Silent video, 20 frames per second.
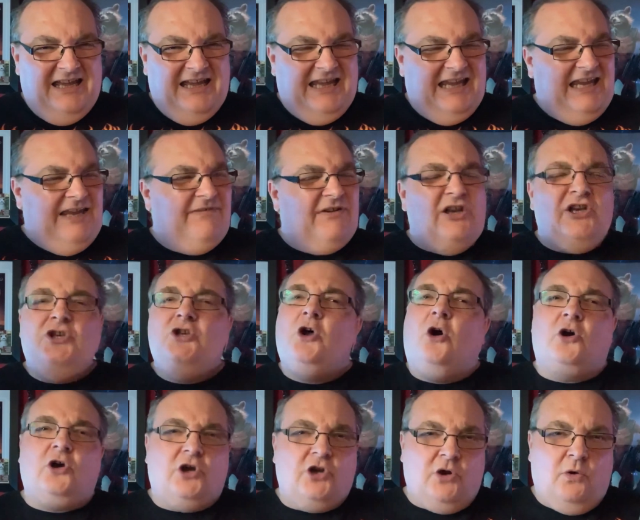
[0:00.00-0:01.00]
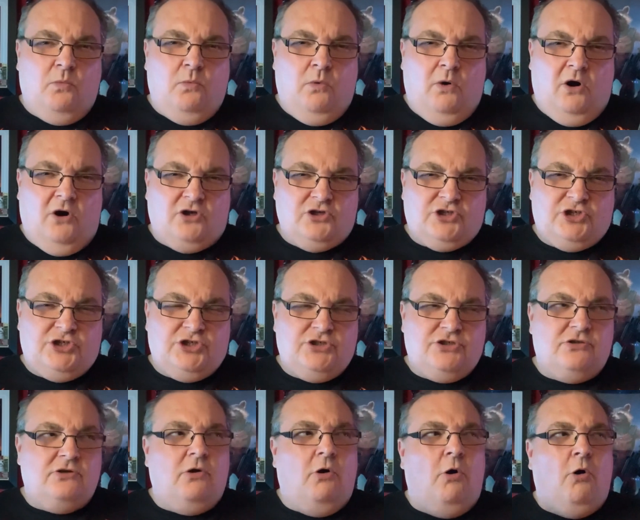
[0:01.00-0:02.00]
either not going to watch
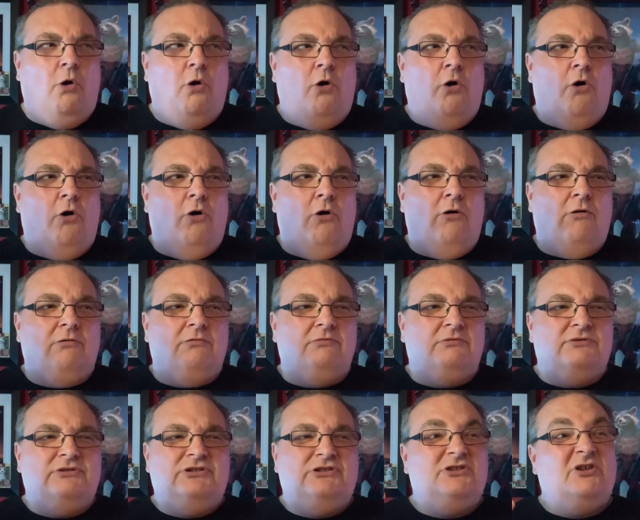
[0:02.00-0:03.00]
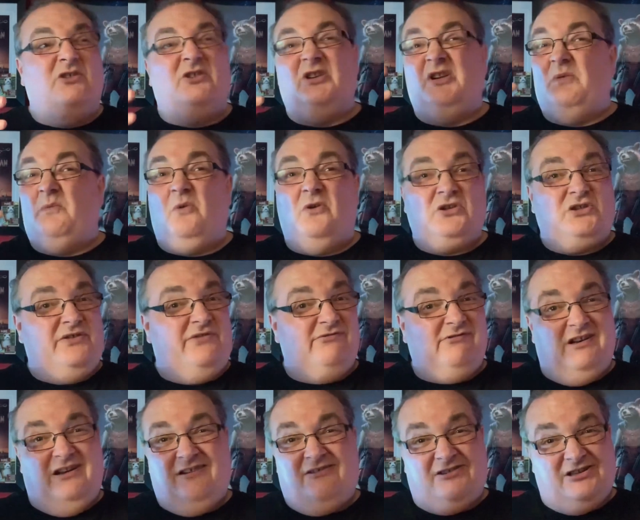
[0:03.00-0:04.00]
or not going to watch for
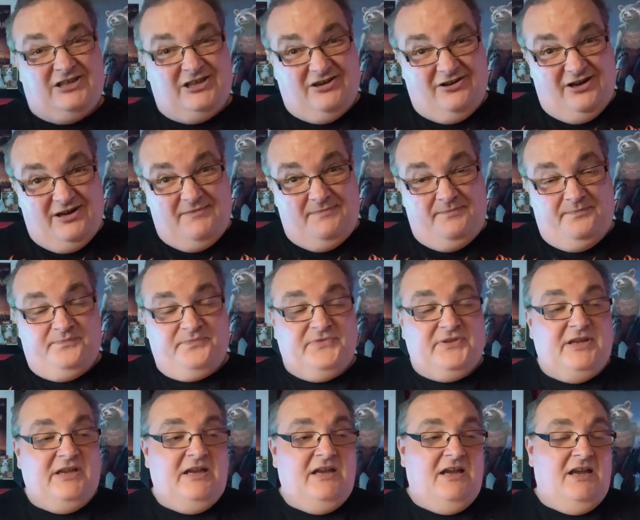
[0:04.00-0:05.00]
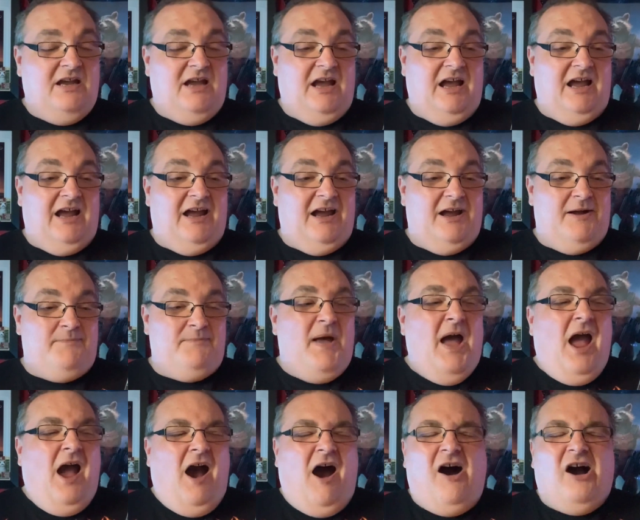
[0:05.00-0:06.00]
a long time. Um,
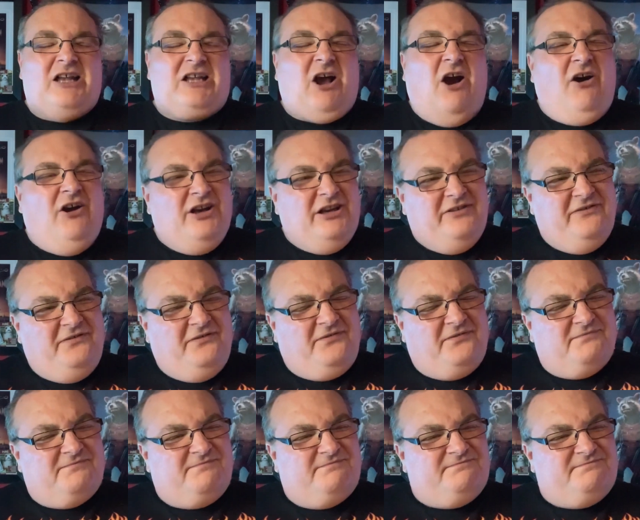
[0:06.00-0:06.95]
I kind of,